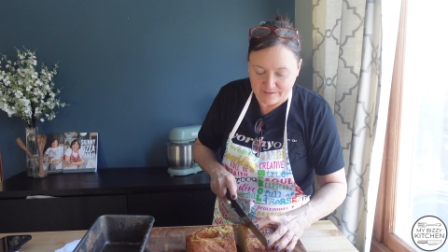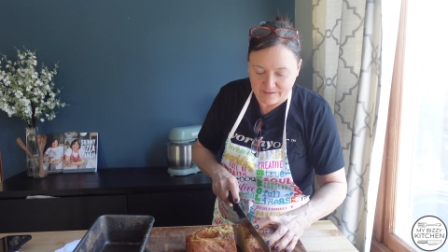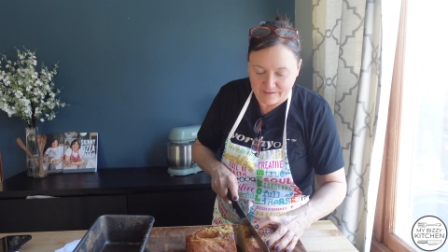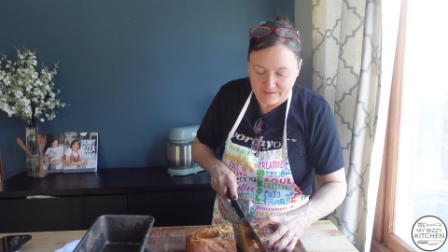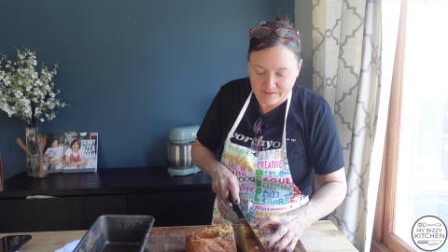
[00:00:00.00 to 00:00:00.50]

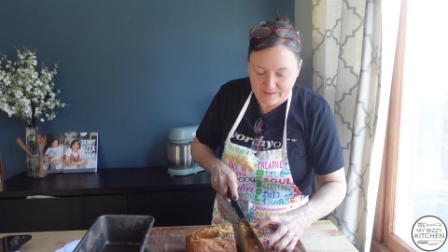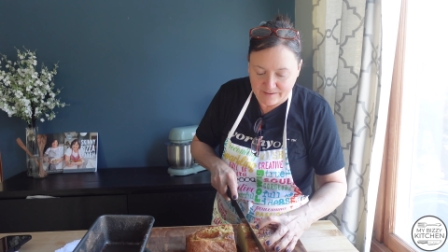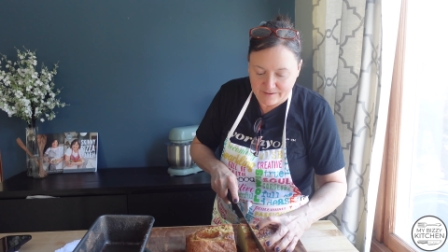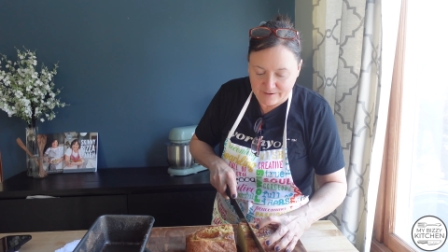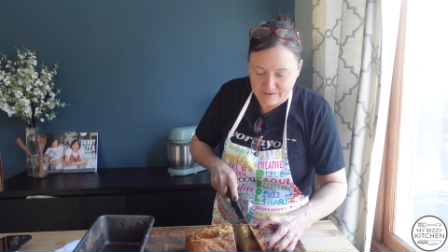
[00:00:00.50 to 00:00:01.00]

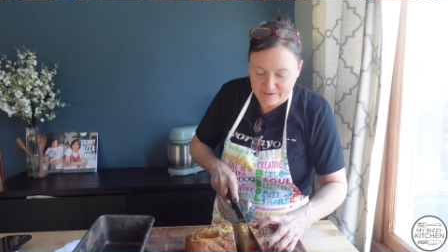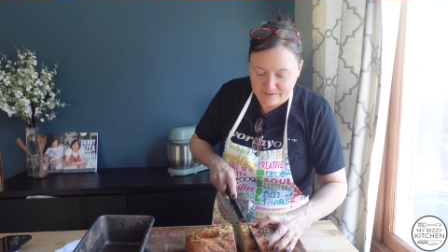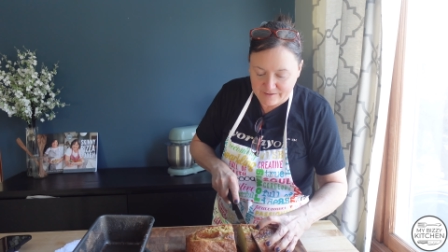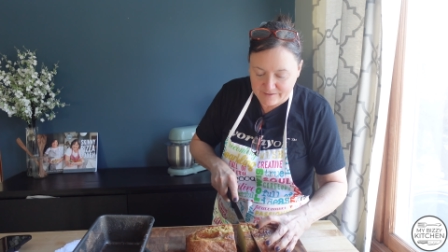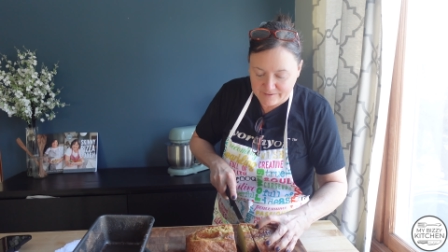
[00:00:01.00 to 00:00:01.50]

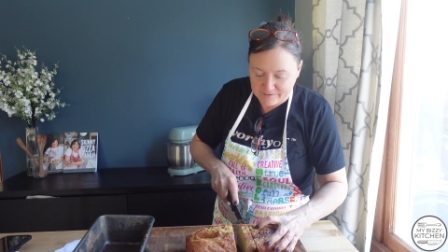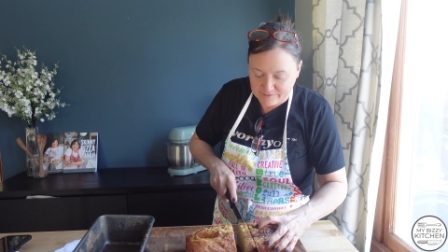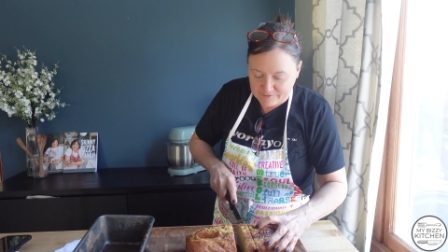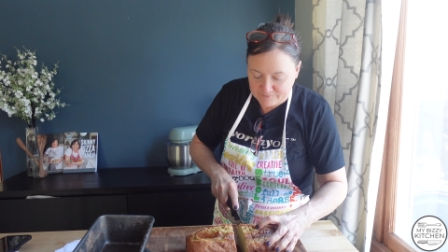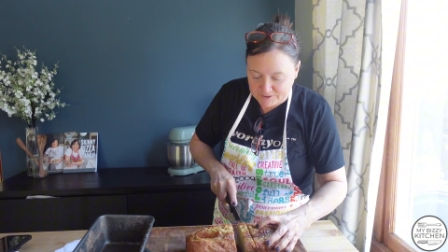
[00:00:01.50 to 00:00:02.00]

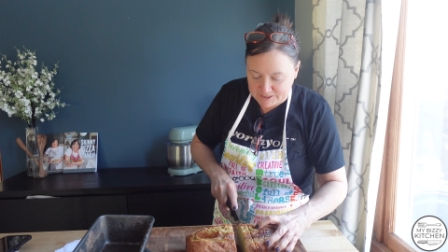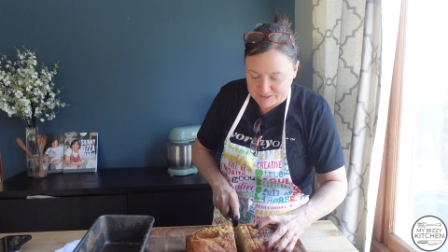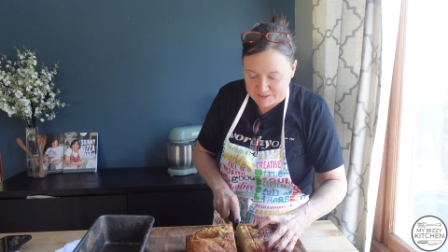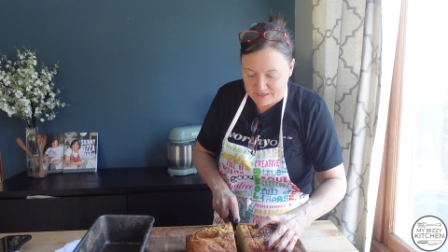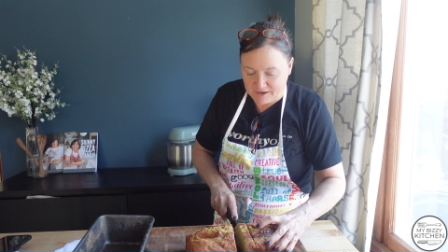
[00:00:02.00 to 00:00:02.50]
We'll cut
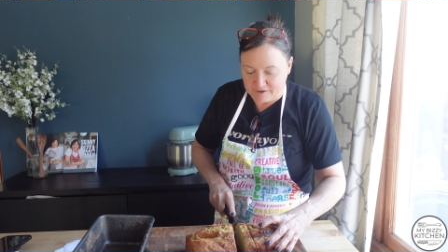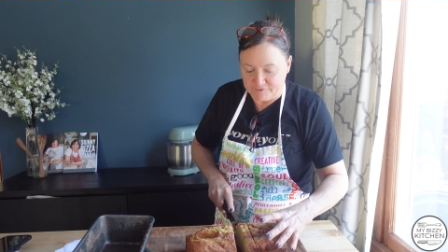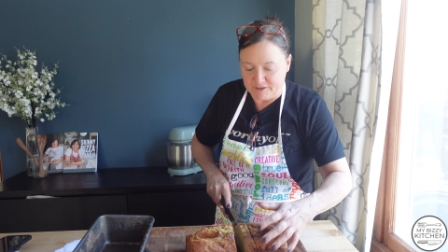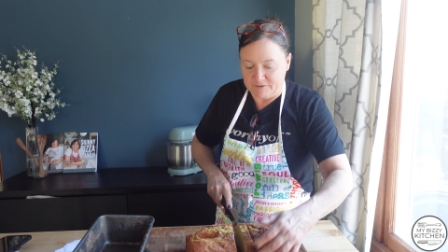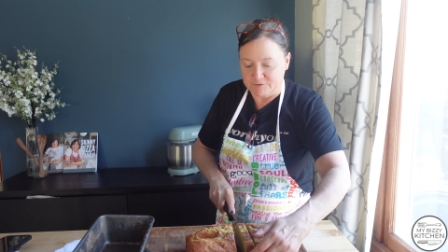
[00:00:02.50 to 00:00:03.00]
this in half
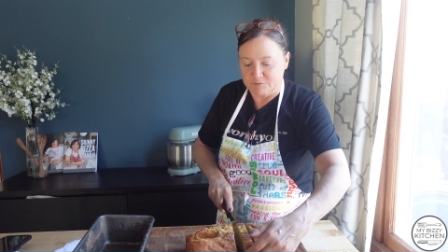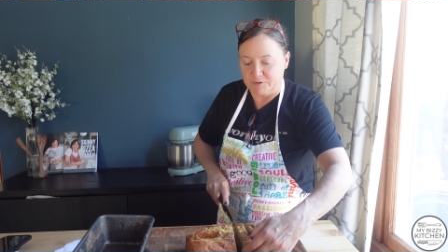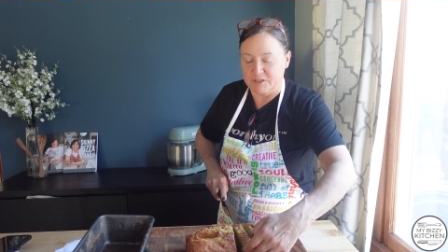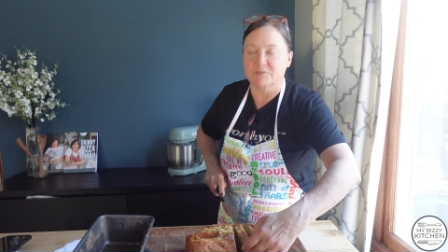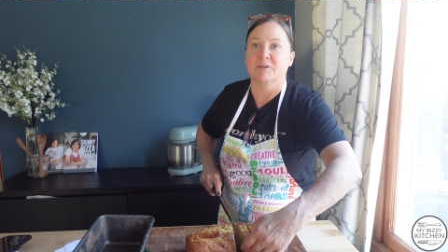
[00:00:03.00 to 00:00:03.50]
and then we'll
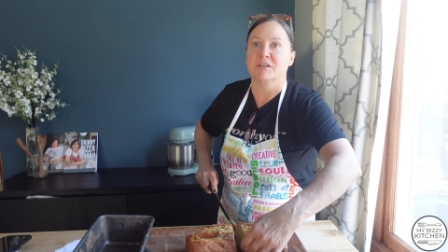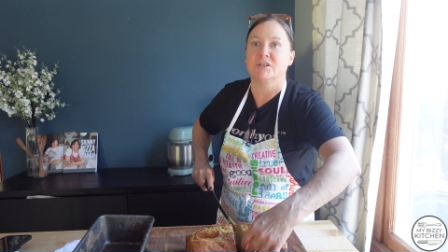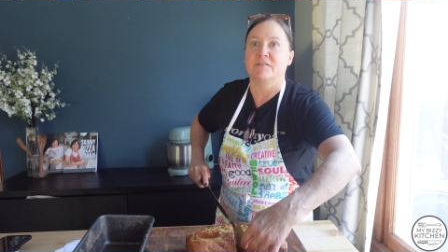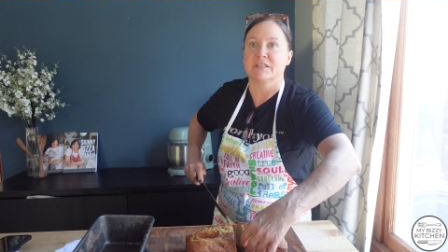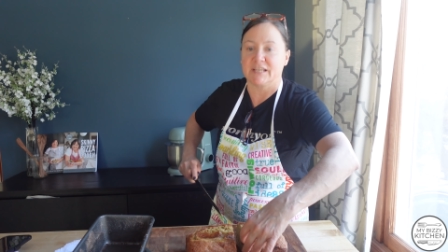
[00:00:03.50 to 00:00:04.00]
split it so we each
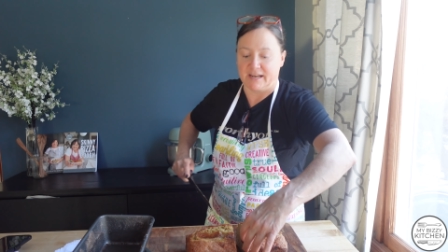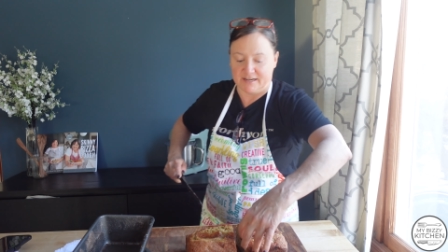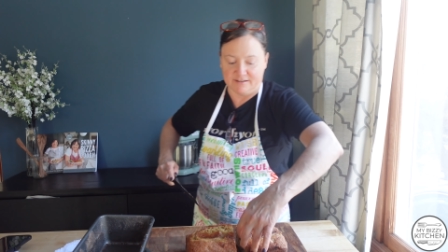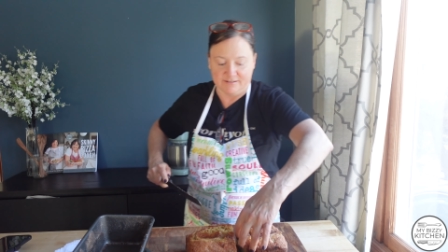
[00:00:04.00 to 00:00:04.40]
have a side.